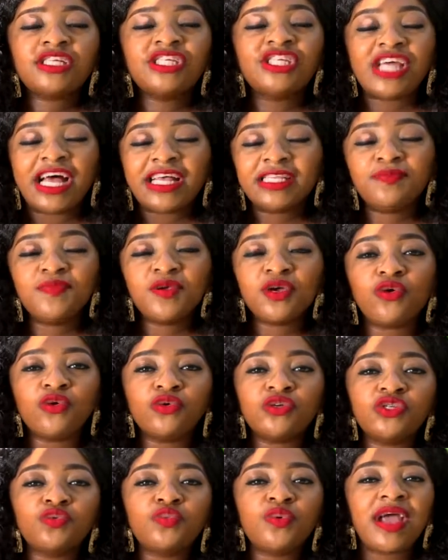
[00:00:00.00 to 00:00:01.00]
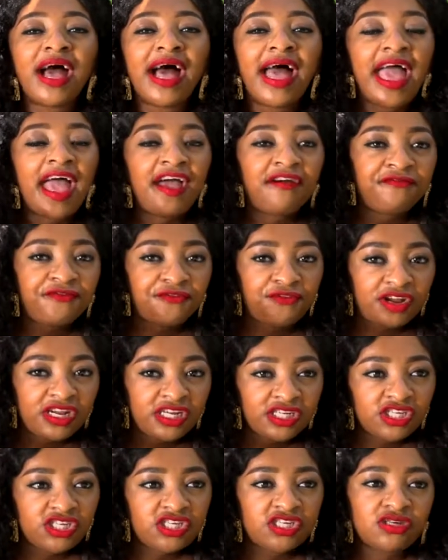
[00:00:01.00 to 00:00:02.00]
just because we are
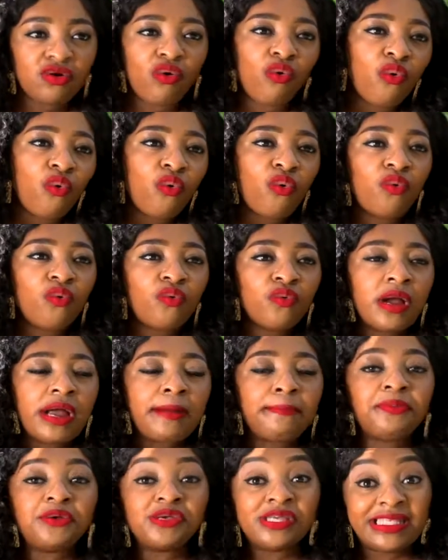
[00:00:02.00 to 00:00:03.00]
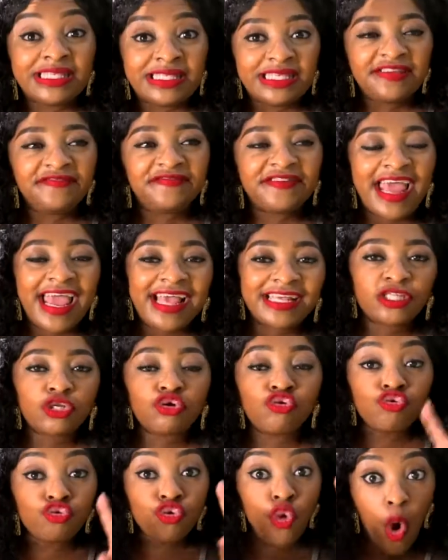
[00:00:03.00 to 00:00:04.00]
average or perceived as
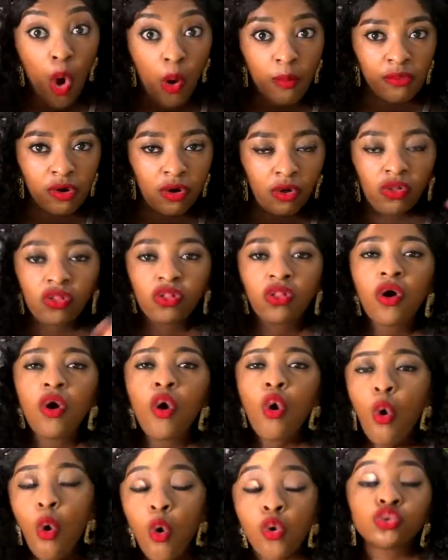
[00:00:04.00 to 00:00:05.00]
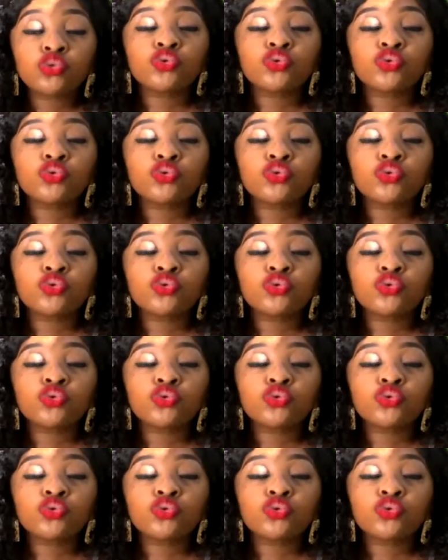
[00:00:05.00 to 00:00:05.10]
normal or